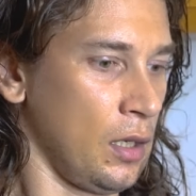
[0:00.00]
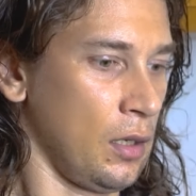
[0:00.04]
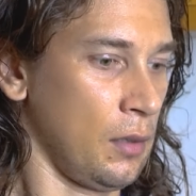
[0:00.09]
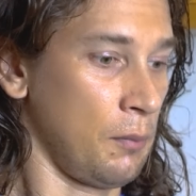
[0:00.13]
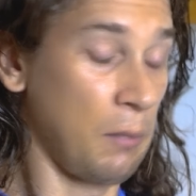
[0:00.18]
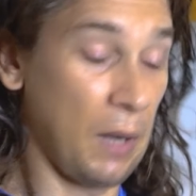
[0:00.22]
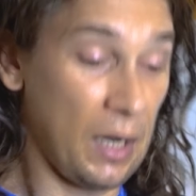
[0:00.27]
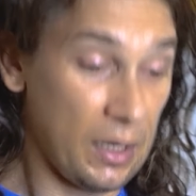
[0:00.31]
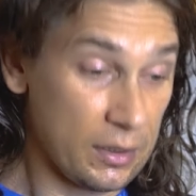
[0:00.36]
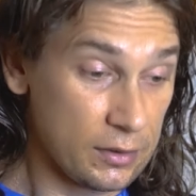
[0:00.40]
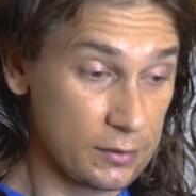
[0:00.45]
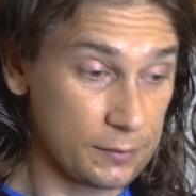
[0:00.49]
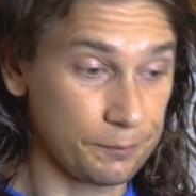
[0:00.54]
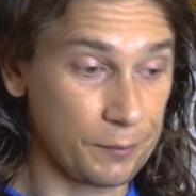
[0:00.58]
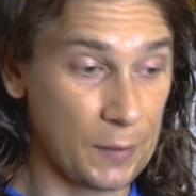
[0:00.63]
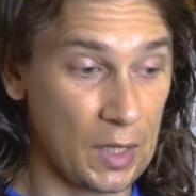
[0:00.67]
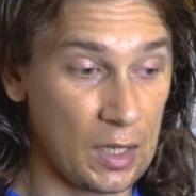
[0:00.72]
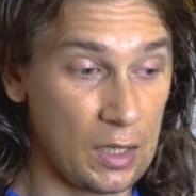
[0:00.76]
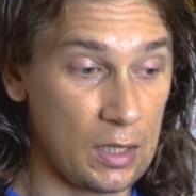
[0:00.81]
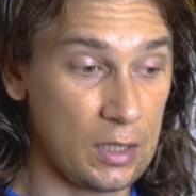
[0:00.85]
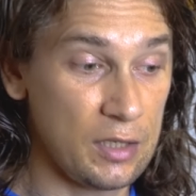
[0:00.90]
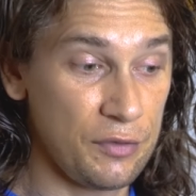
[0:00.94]
But
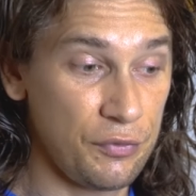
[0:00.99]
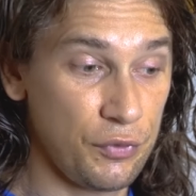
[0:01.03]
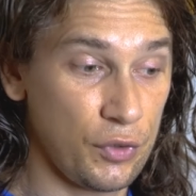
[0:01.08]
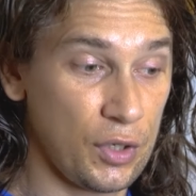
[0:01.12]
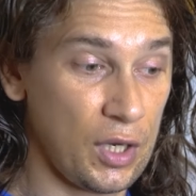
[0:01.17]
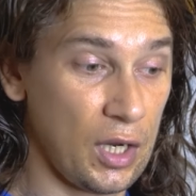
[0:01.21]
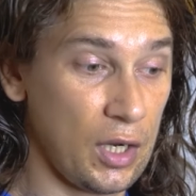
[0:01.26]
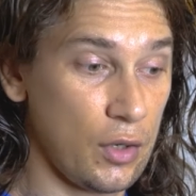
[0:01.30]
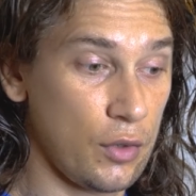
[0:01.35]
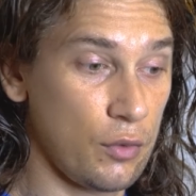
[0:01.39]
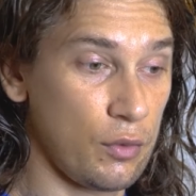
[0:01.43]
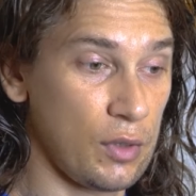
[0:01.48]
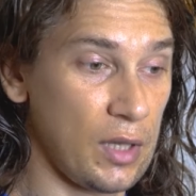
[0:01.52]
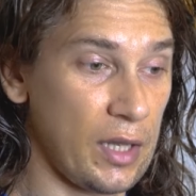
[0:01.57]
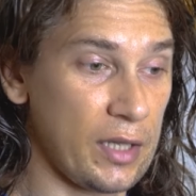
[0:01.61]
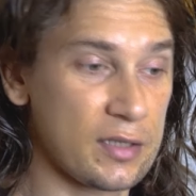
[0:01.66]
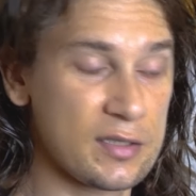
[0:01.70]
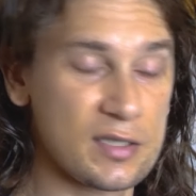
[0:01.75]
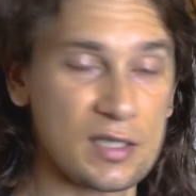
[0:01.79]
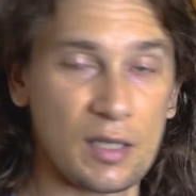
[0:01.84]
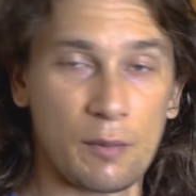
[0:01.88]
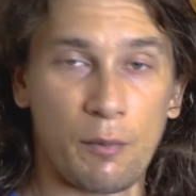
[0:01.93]
if you have
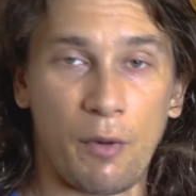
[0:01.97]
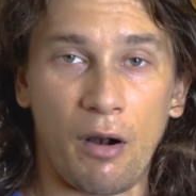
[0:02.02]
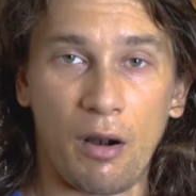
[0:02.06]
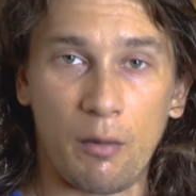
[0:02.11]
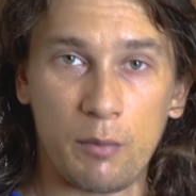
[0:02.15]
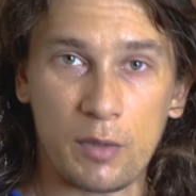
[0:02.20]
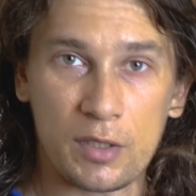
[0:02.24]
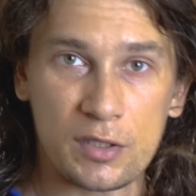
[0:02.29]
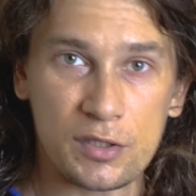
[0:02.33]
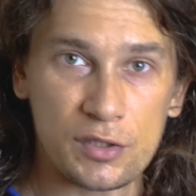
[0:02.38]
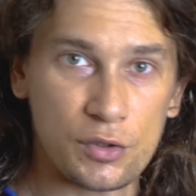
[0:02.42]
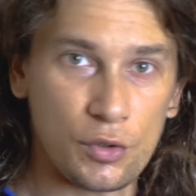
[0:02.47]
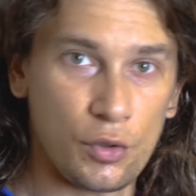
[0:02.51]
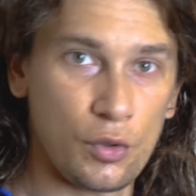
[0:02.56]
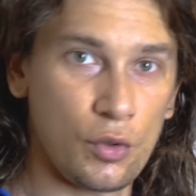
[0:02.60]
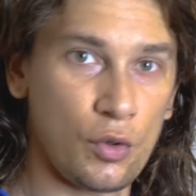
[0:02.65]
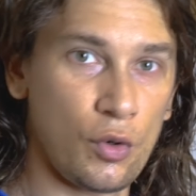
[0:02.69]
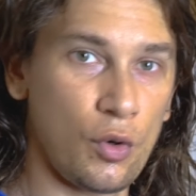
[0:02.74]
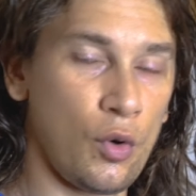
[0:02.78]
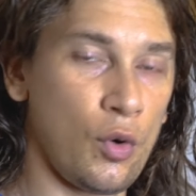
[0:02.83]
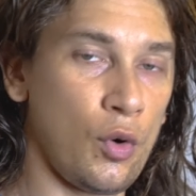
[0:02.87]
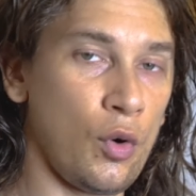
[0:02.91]
like some Arabic
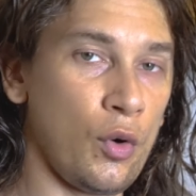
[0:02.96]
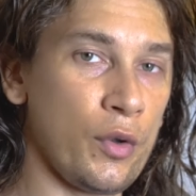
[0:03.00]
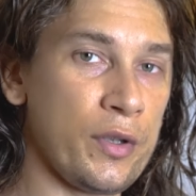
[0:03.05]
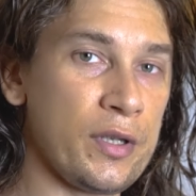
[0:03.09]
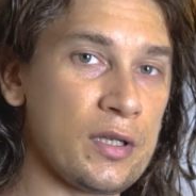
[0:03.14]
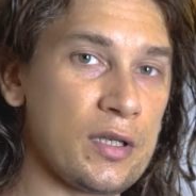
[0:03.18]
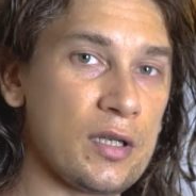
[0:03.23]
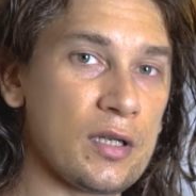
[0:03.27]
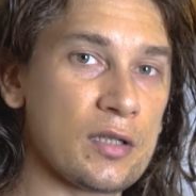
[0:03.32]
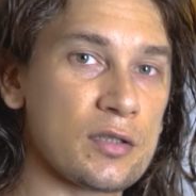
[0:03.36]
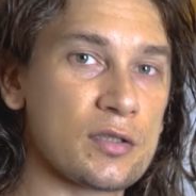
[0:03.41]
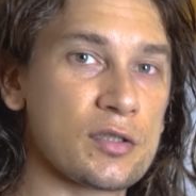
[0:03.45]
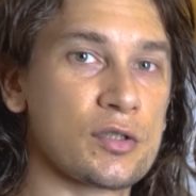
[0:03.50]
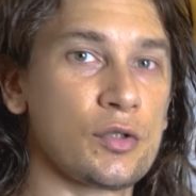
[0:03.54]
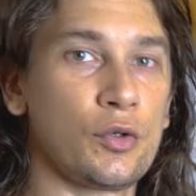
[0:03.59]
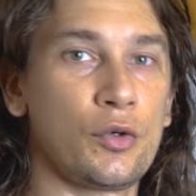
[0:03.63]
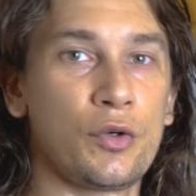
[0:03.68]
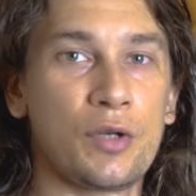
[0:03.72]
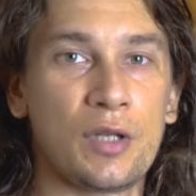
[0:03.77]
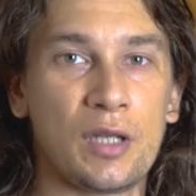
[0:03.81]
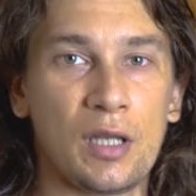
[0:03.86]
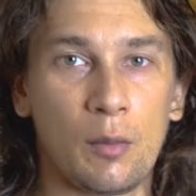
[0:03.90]
store or Indian
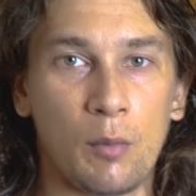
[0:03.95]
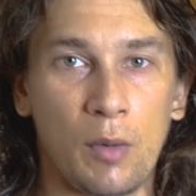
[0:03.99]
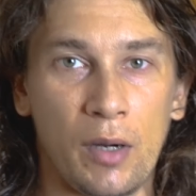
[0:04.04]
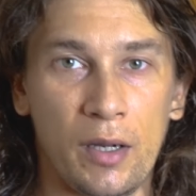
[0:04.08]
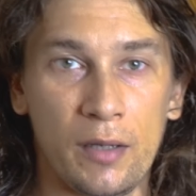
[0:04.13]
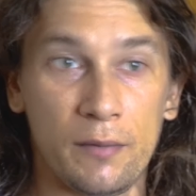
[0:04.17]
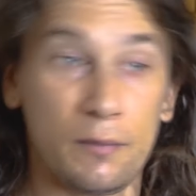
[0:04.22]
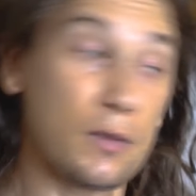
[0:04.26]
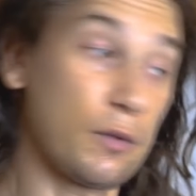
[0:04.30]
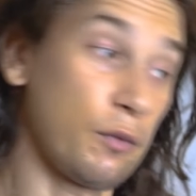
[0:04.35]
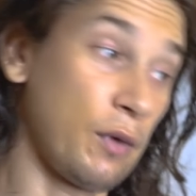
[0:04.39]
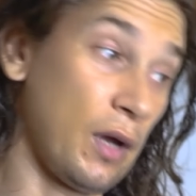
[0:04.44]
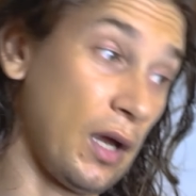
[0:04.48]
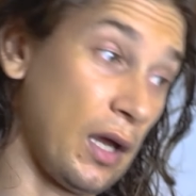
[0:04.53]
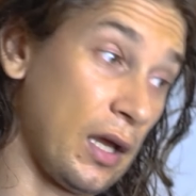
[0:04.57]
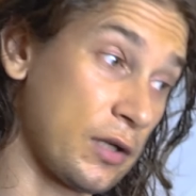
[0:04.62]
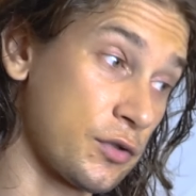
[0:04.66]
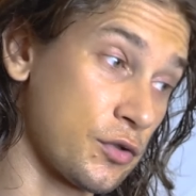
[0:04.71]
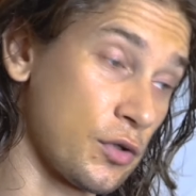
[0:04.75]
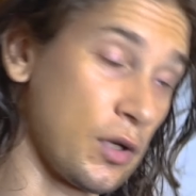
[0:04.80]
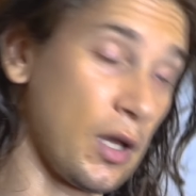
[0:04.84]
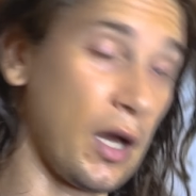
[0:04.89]
store nearby, where
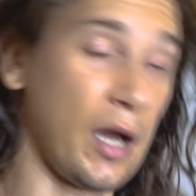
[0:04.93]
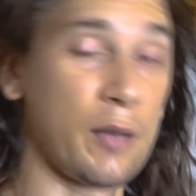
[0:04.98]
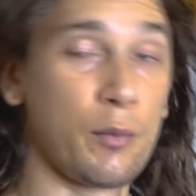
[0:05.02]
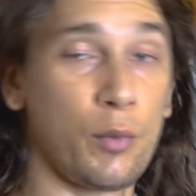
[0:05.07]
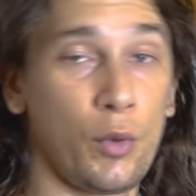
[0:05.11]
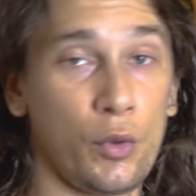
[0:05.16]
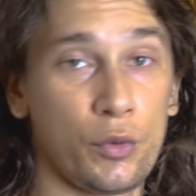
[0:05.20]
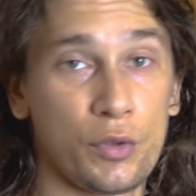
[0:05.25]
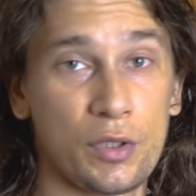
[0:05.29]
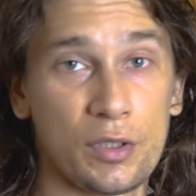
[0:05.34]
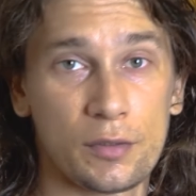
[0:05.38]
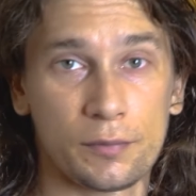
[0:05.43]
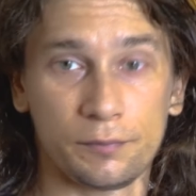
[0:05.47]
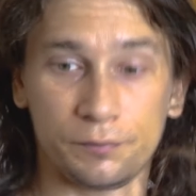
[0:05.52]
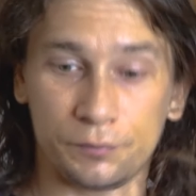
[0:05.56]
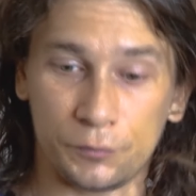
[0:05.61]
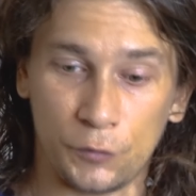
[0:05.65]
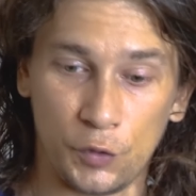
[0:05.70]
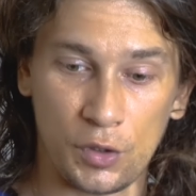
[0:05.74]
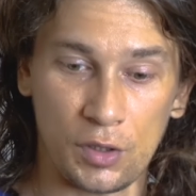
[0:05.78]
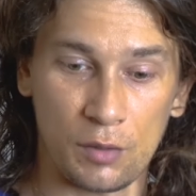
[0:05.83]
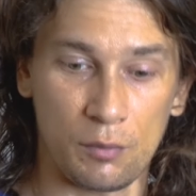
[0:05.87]
actually I bought it,
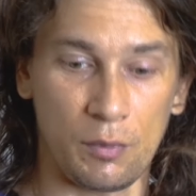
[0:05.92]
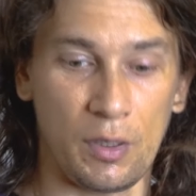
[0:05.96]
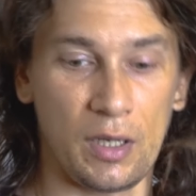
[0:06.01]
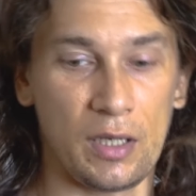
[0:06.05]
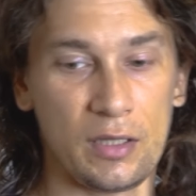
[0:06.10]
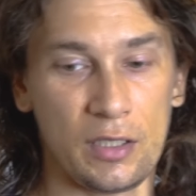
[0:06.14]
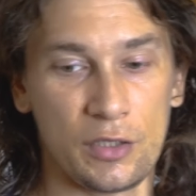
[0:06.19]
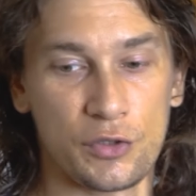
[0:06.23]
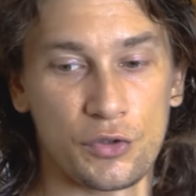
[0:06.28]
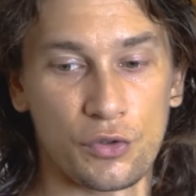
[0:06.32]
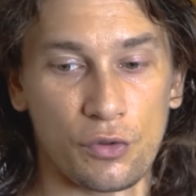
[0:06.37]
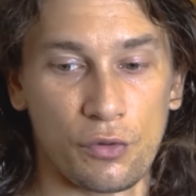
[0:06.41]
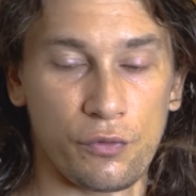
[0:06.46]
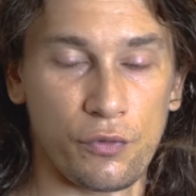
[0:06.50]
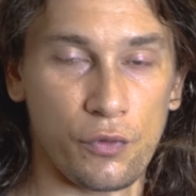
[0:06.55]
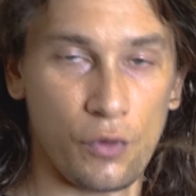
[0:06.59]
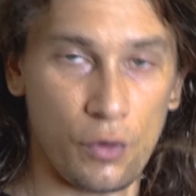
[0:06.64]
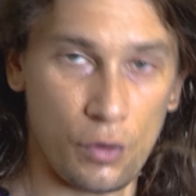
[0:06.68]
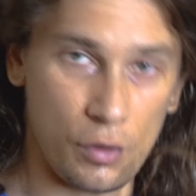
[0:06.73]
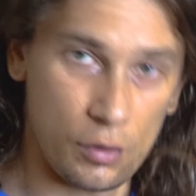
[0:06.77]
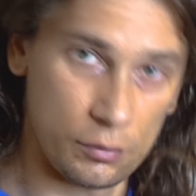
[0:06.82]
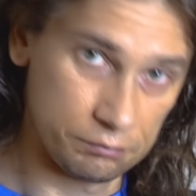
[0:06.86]
you can buy a natural
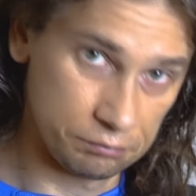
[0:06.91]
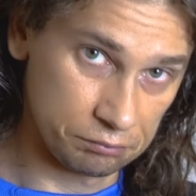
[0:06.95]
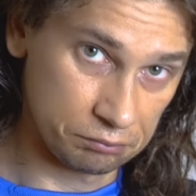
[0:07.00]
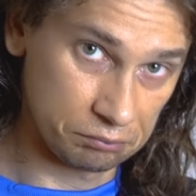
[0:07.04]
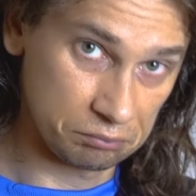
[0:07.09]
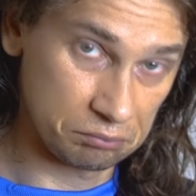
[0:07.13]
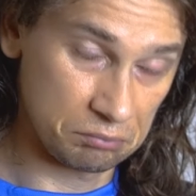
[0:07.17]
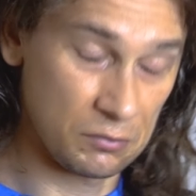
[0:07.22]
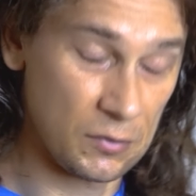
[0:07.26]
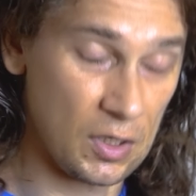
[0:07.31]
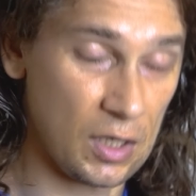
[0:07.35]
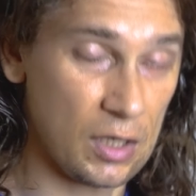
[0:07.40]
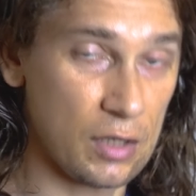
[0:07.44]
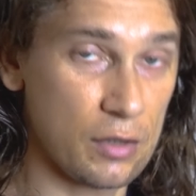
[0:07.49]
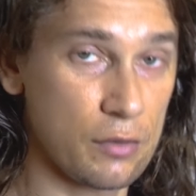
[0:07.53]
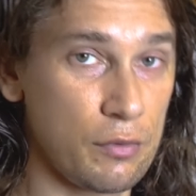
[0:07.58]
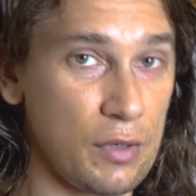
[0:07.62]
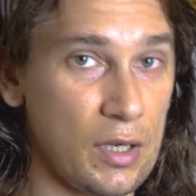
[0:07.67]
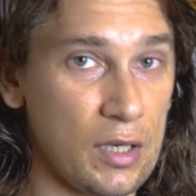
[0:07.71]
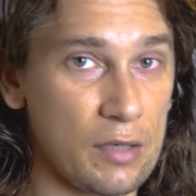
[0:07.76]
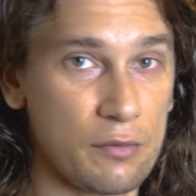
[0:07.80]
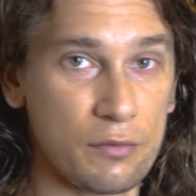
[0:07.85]
flour, dark
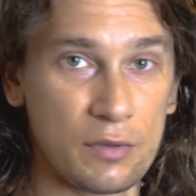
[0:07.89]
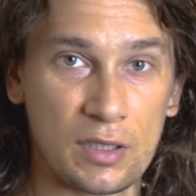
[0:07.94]
one.